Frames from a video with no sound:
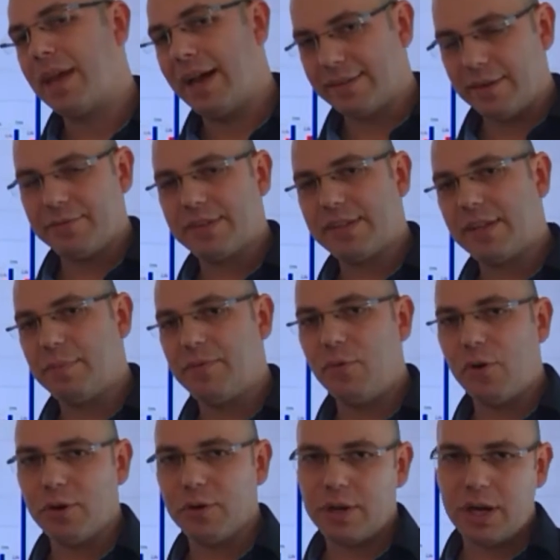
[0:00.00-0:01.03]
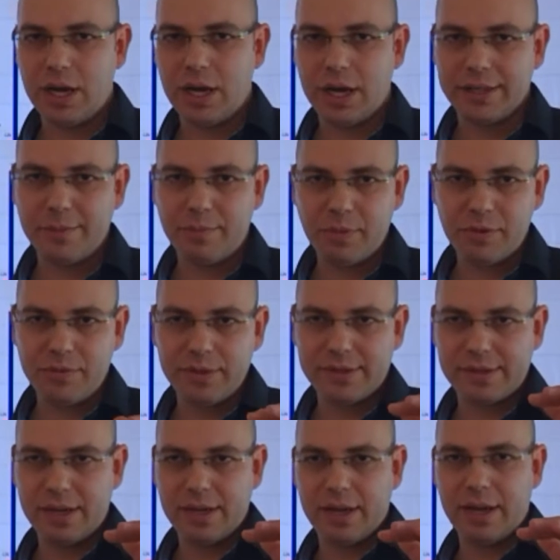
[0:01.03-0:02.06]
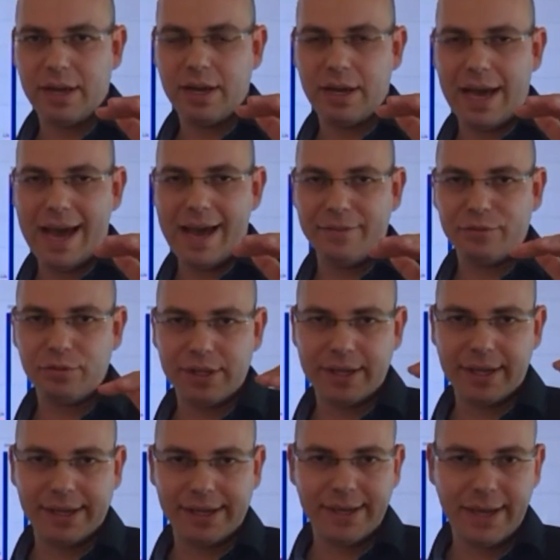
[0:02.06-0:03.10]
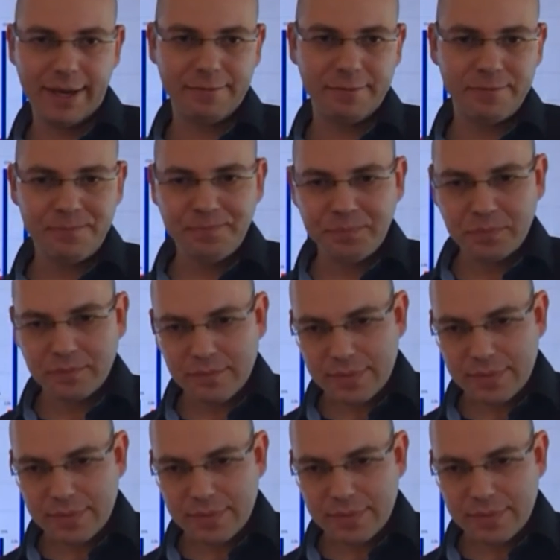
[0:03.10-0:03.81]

as I've said before in the previous answer that I gave,